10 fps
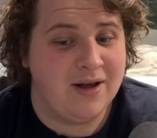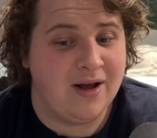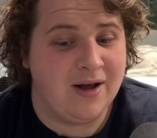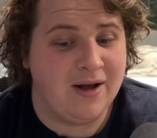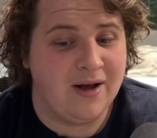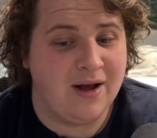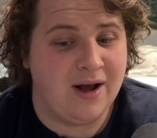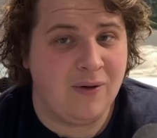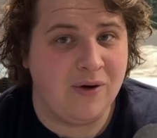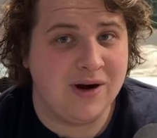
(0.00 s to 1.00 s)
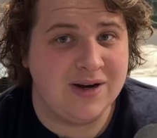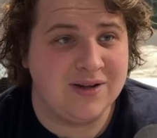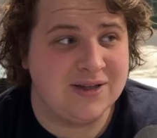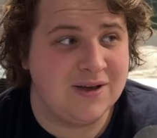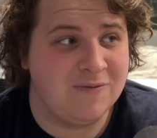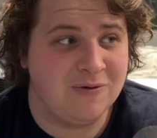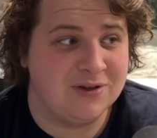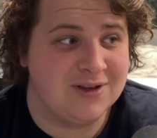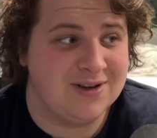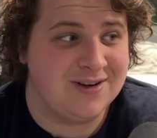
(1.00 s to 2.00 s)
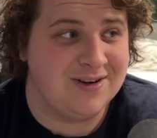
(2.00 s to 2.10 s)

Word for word: Uh, I wanted to see if it was good,